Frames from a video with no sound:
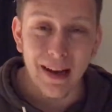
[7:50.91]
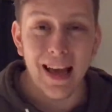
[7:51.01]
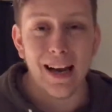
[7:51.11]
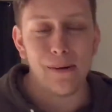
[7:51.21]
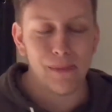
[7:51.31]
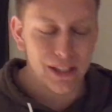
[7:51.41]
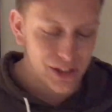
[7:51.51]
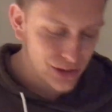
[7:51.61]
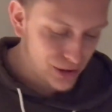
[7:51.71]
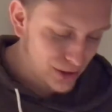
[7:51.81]
And I
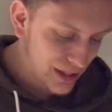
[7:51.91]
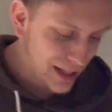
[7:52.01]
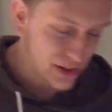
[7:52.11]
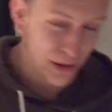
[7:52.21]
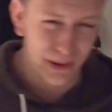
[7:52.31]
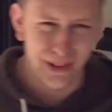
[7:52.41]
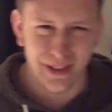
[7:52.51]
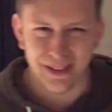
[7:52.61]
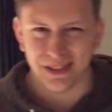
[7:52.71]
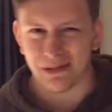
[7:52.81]
mentioned to you guys earlier
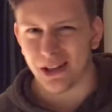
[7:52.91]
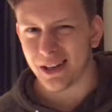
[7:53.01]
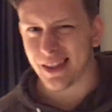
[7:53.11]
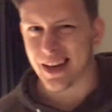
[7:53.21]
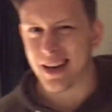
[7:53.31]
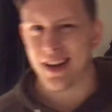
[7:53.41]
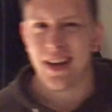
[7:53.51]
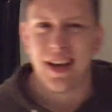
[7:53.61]
in this vlog that